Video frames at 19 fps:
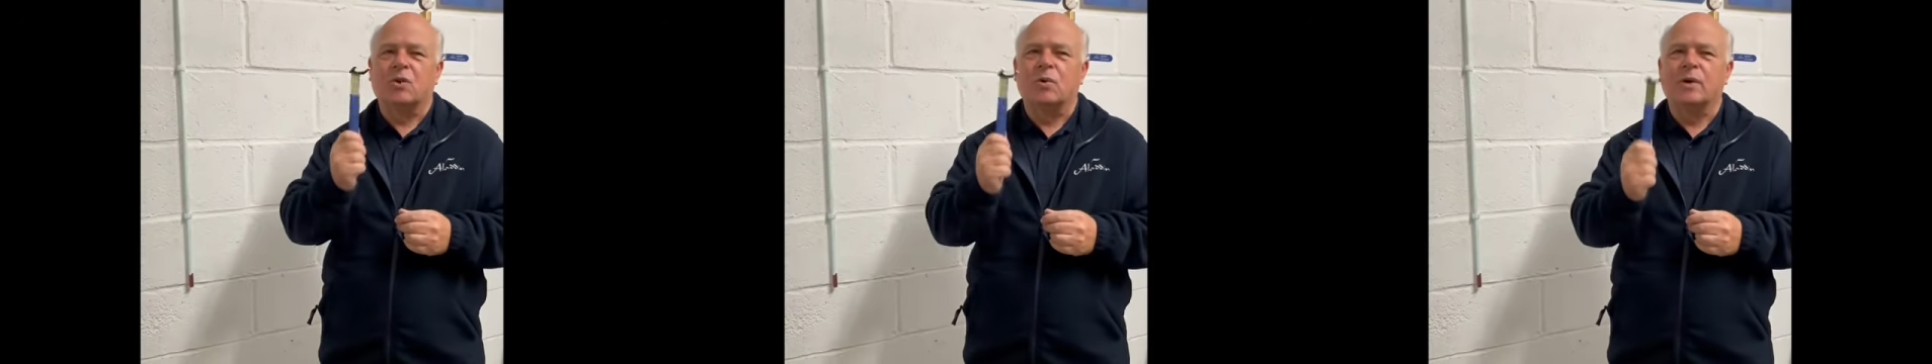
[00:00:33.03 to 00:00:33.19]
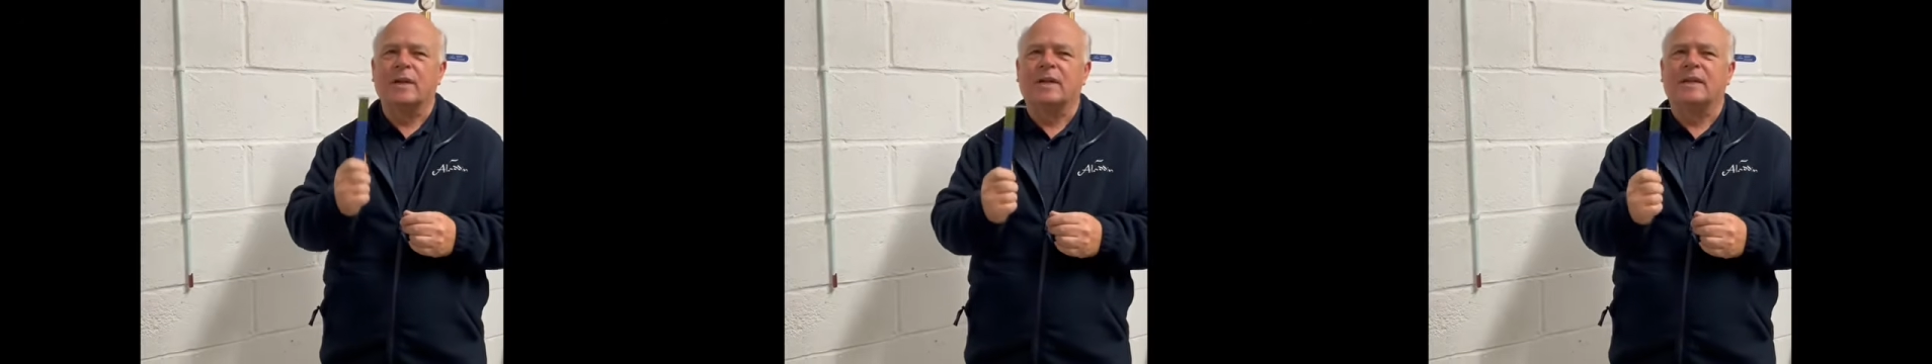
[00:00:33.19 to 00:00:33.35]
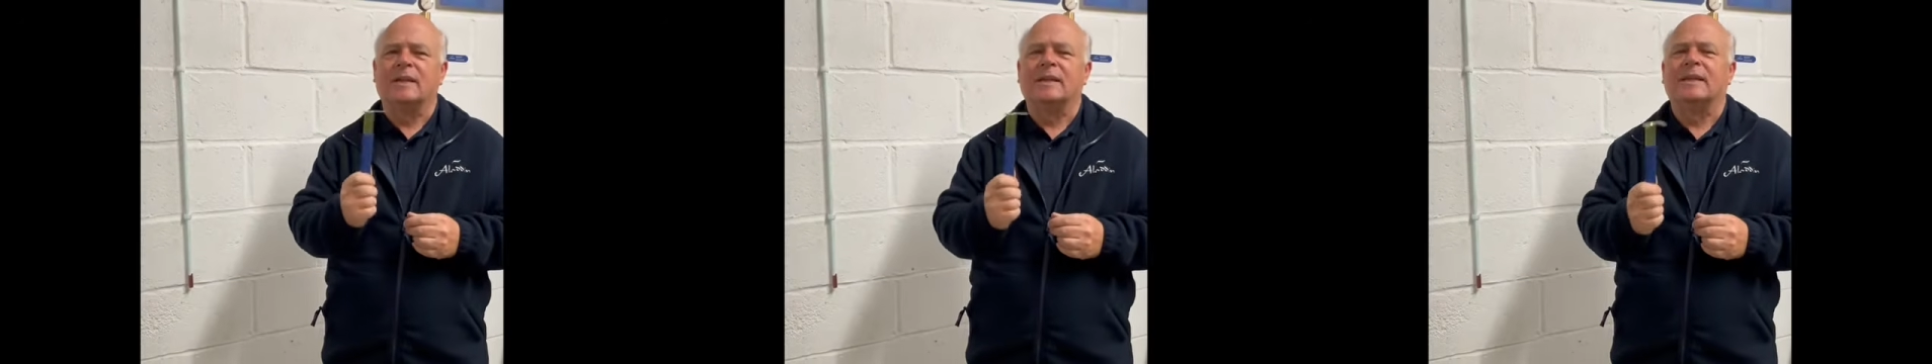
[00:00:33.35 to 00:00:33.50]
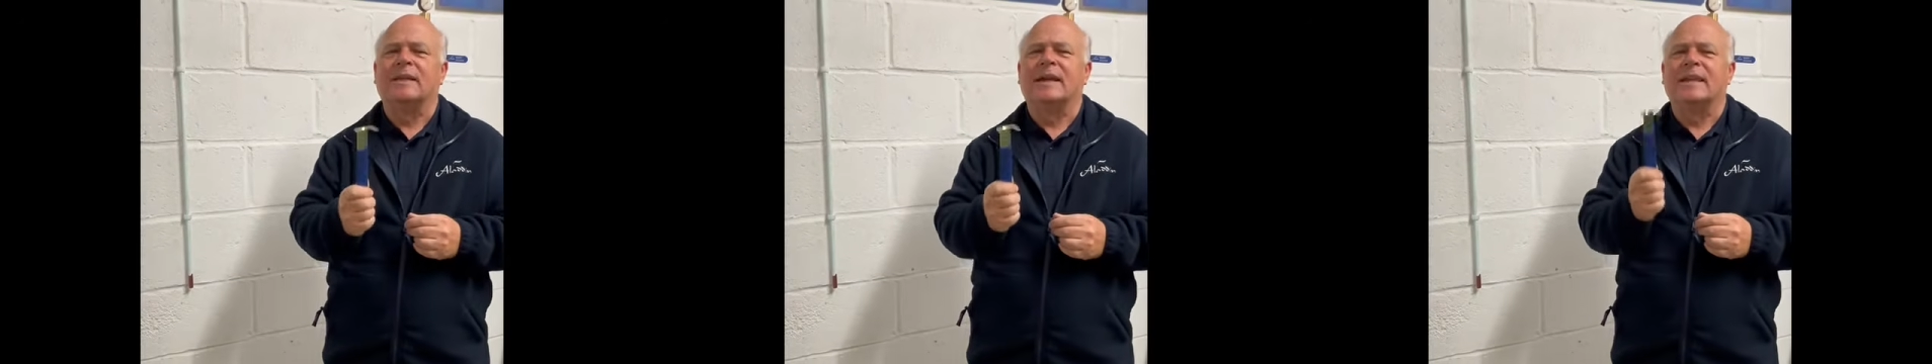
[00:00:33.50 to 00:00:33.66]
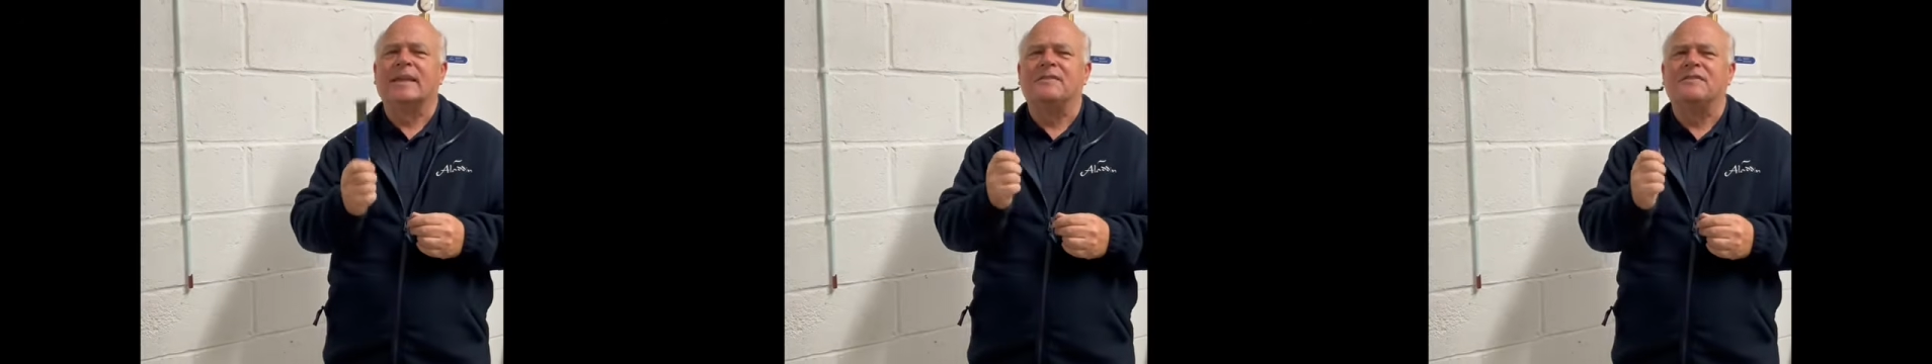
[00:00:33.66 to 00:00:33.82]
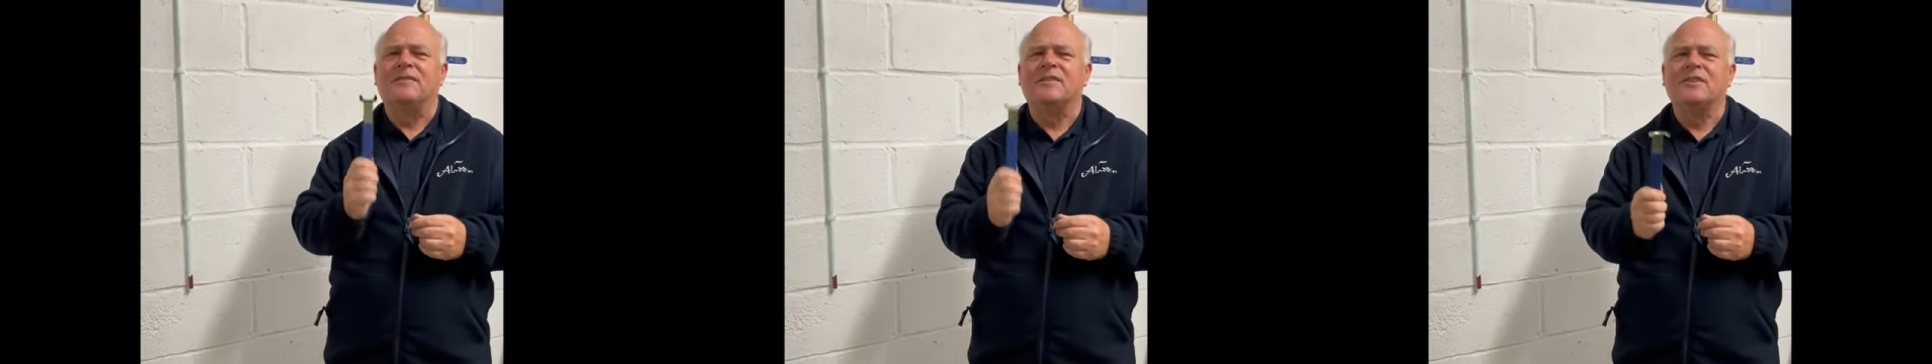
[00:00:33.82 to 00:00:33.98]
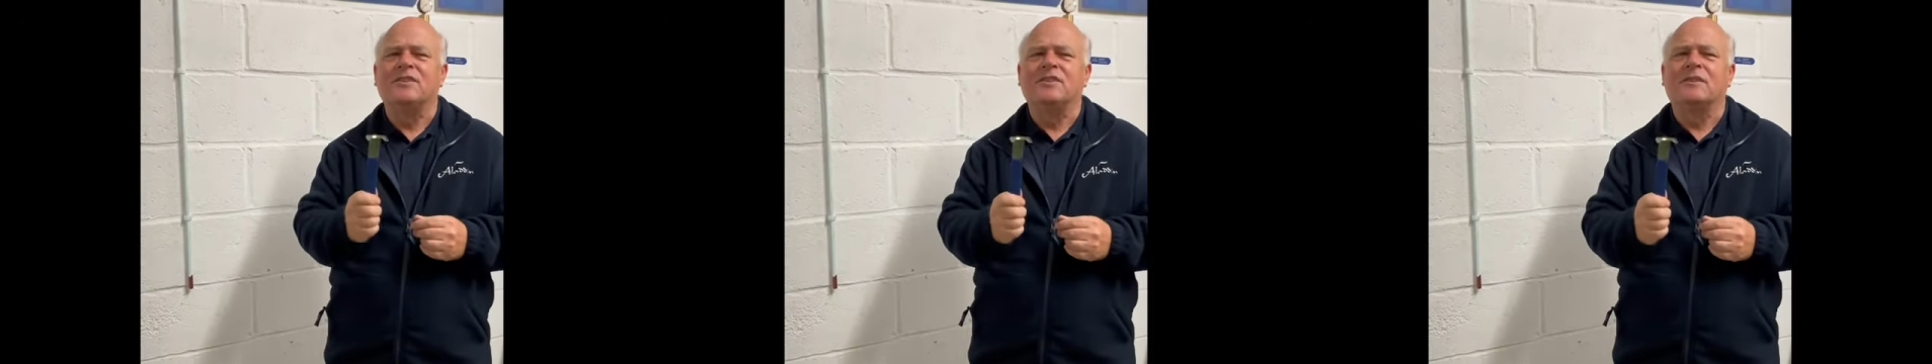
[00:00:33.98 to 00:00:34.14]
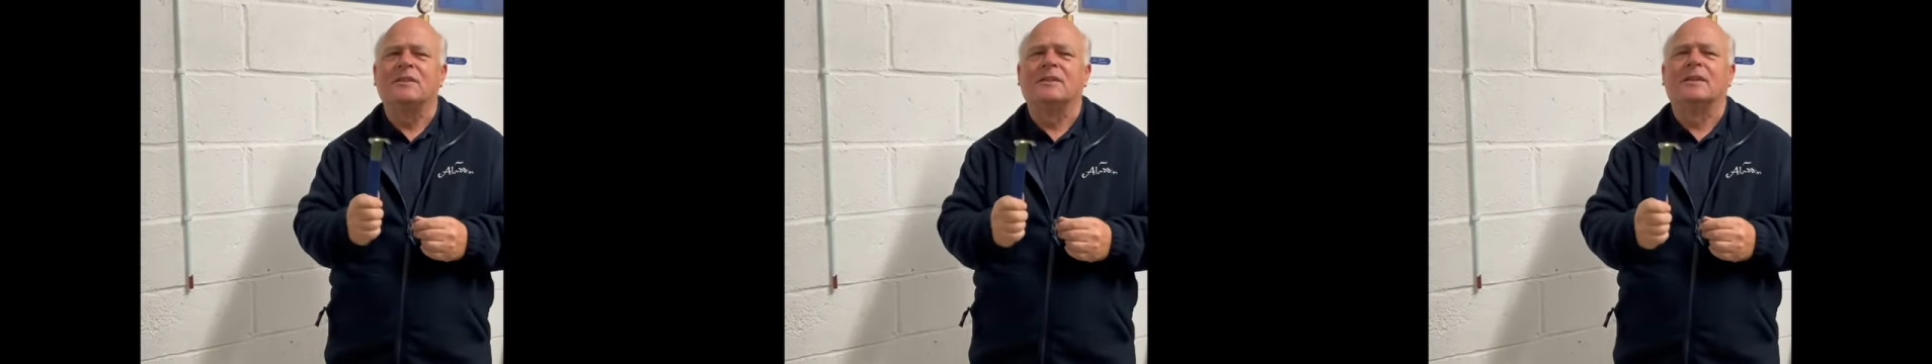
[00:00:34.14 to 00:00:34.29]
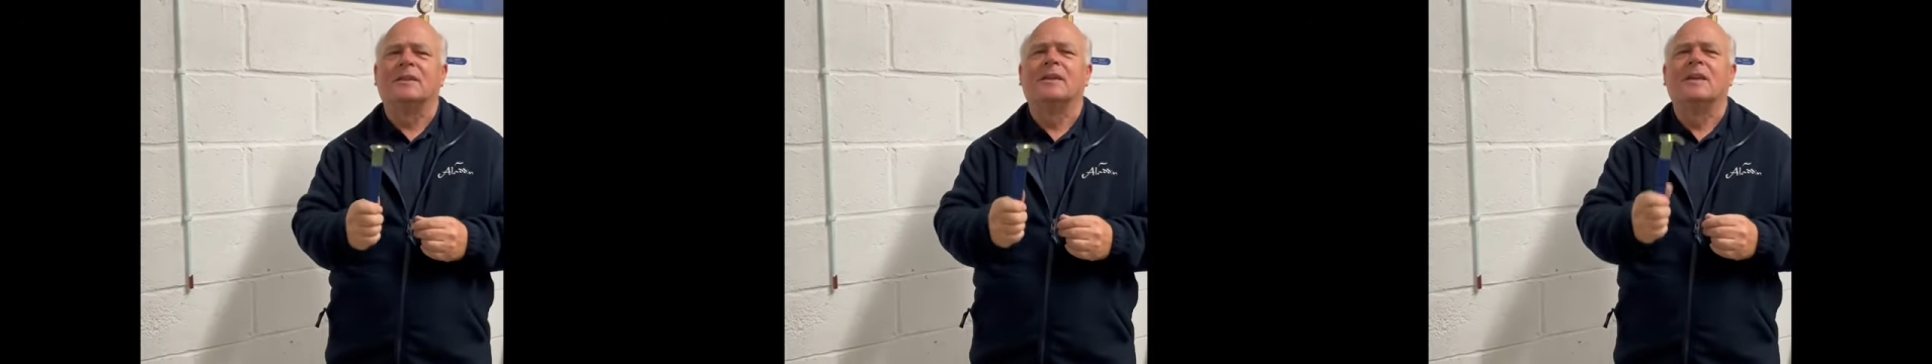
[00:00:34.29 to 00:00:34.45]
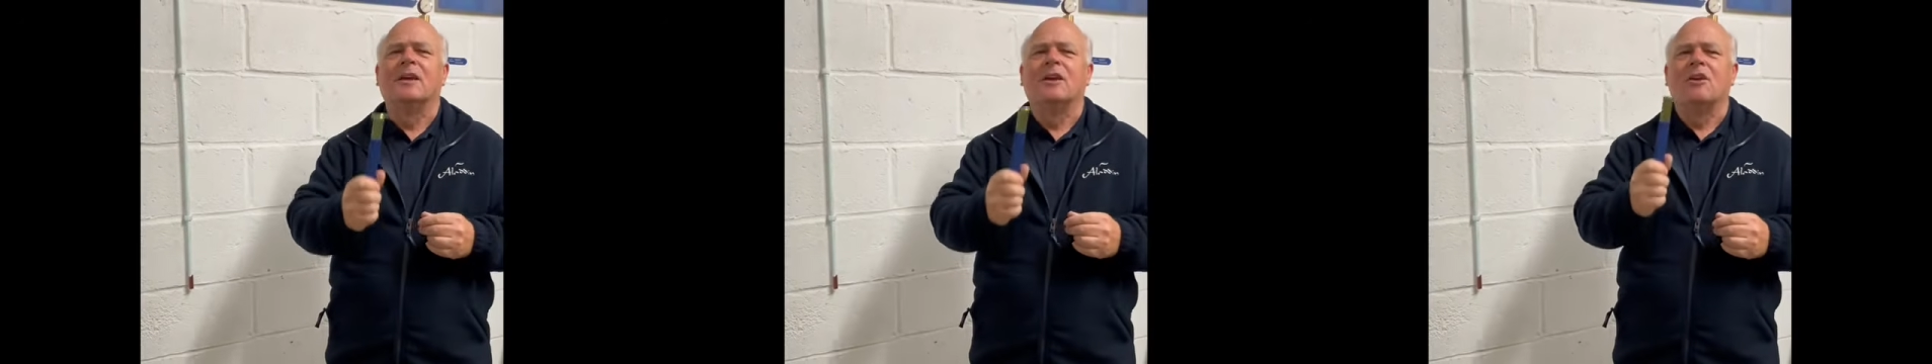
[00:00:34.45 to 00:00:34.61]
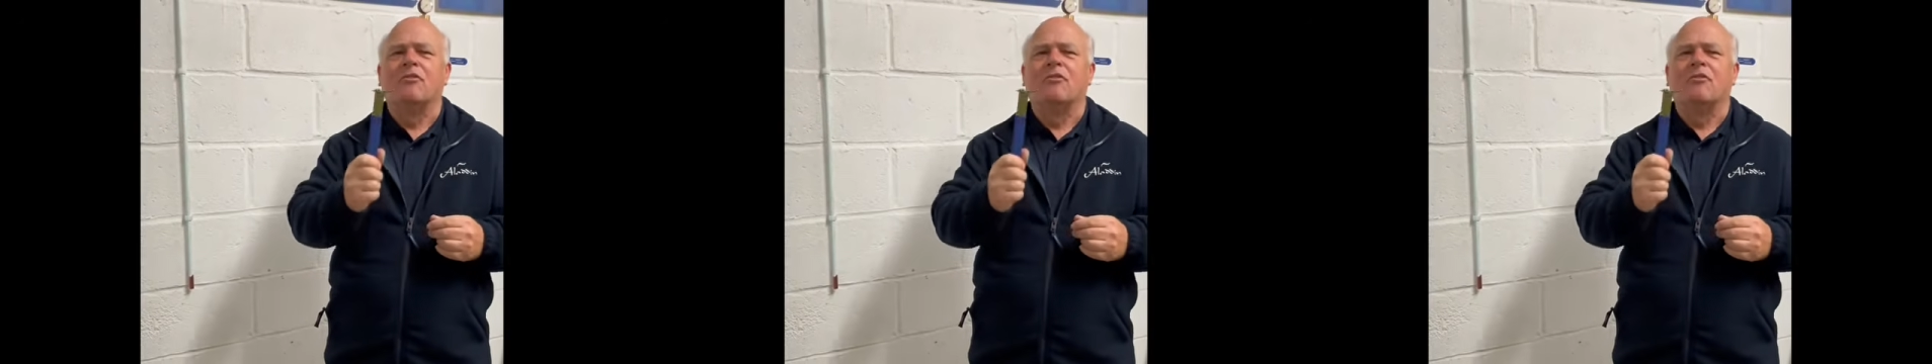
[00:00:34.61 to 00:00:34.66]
quickly and efficiently